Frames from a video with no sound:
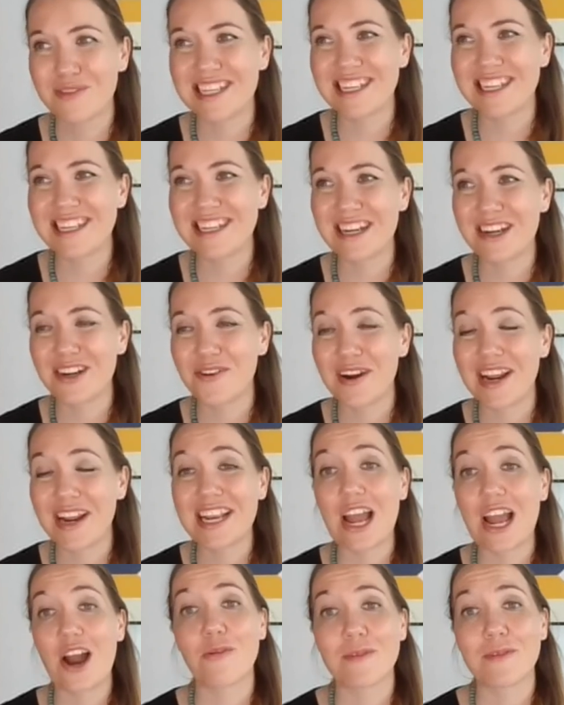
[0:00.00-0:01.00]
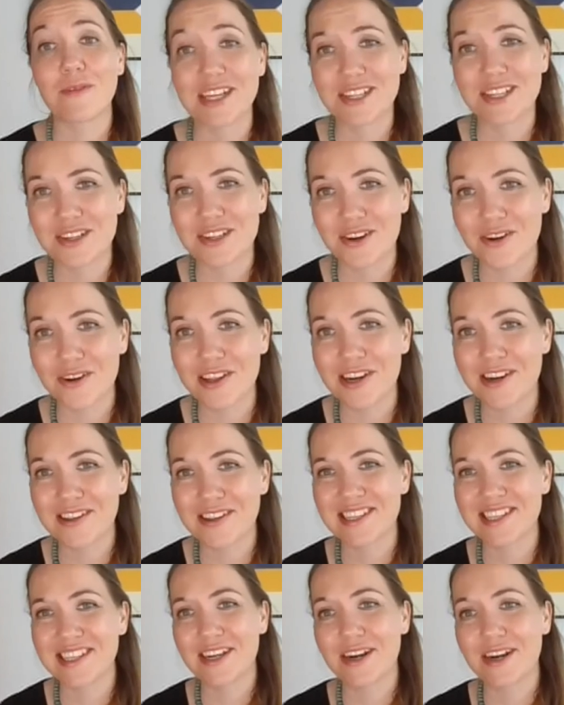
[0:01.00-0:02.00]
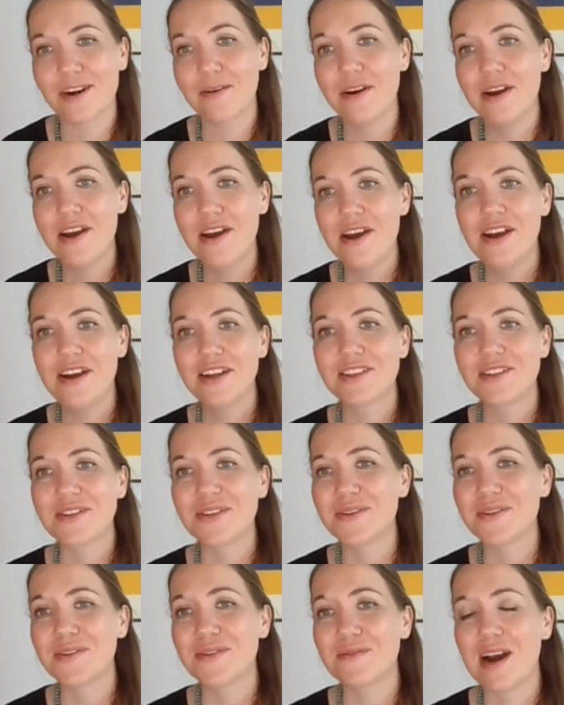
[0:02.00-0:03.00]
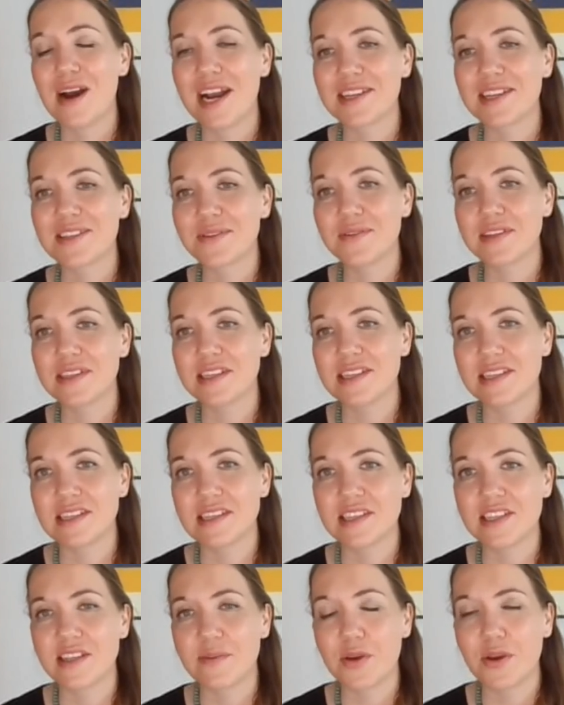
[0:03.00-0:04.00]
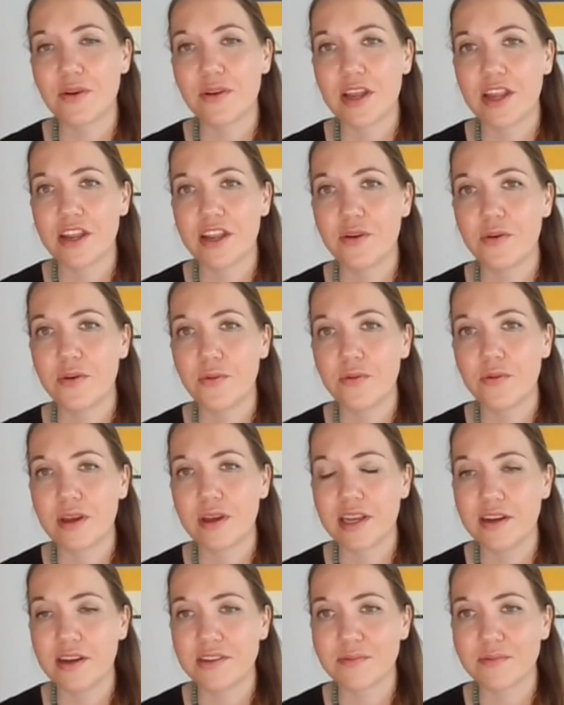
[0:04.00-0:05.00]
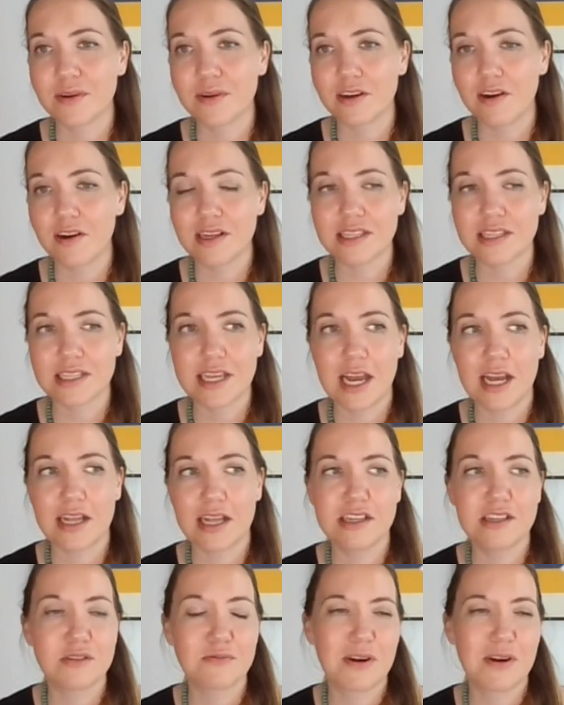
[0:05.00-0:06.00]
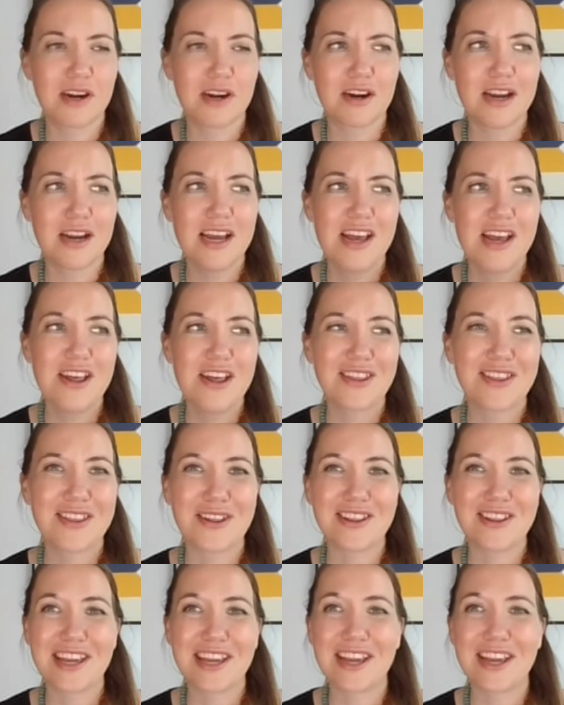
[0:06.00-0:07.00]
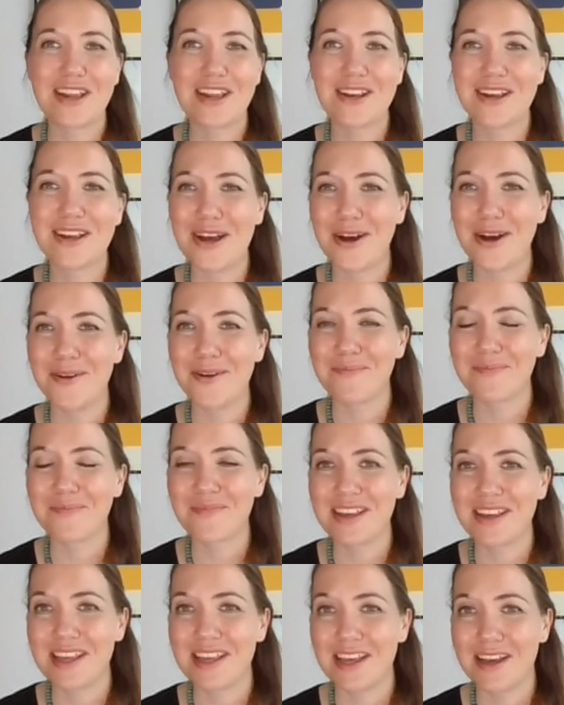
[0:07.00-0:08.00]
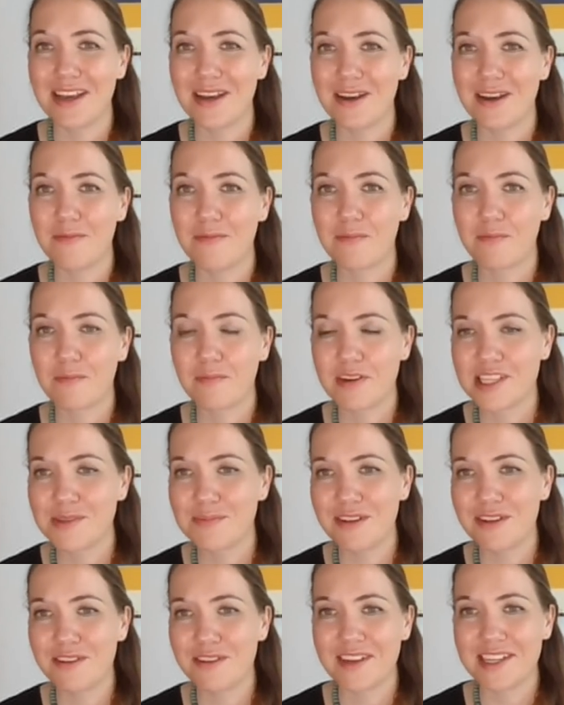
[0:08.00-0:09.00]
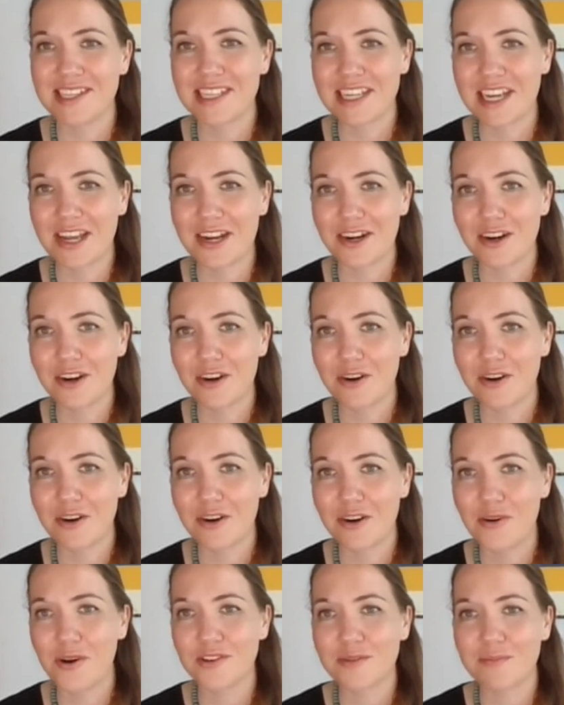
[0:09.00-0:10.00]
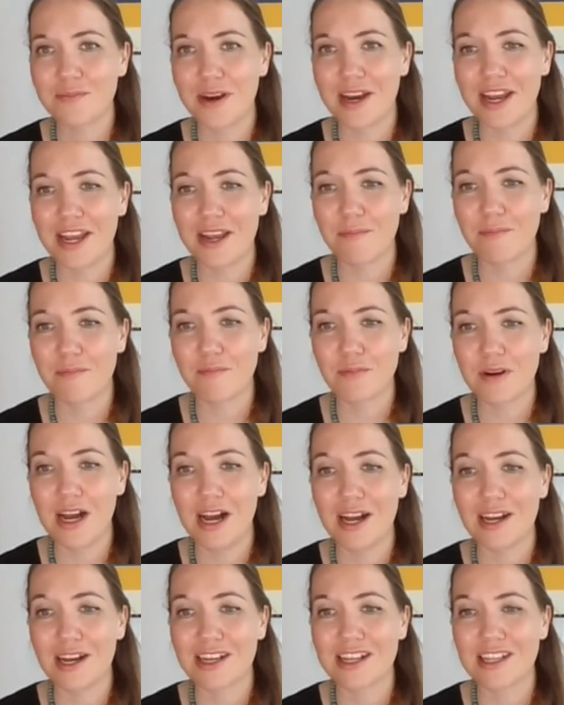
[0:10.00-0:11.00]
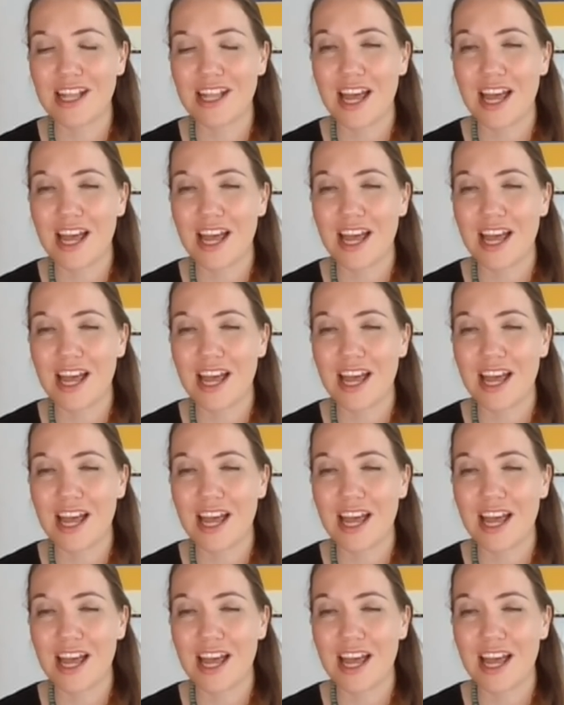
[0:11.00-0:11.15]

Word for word: They did a great outreach earlier this year to high schools in Sisimiut and Inuk and elsewhere across the island where the lead um, uh, principal investigator who goes by uh,